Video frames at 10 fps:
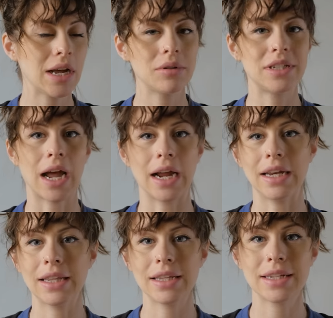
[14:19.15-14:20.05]
how
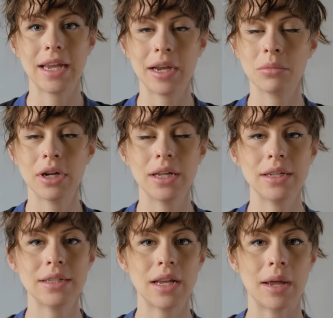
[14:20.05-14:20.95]
tiny this camera
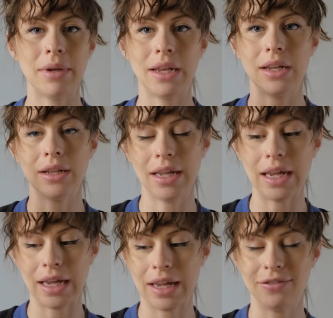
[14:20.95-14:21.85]
is. I mean,
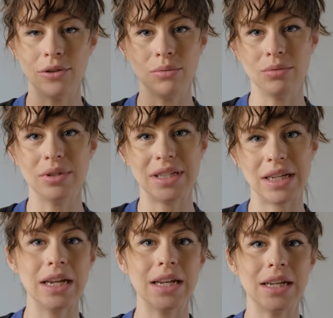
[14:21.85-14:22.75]
if you
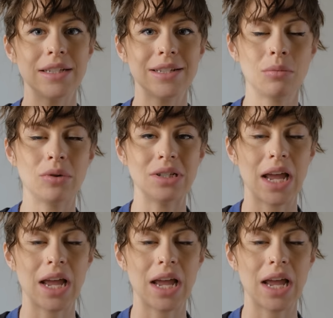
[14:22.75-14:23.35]
see it in someone's